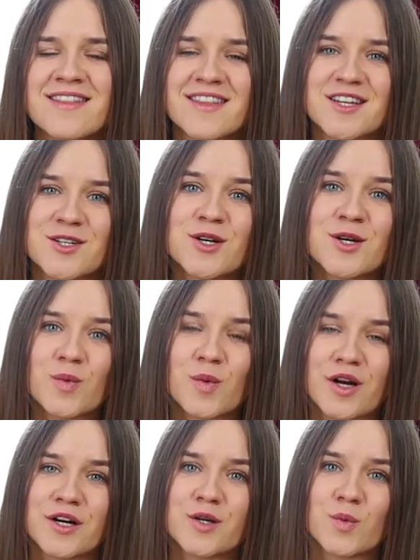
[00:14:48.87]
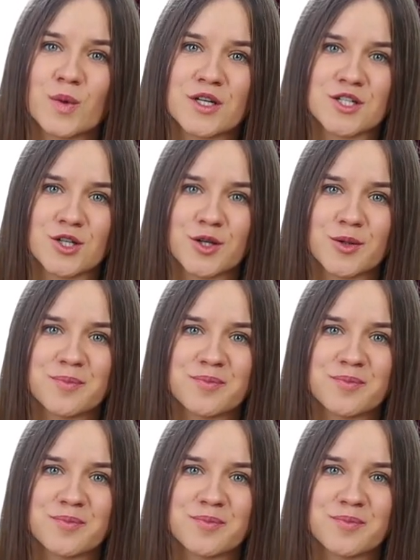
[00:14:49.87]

that you can wear in winter.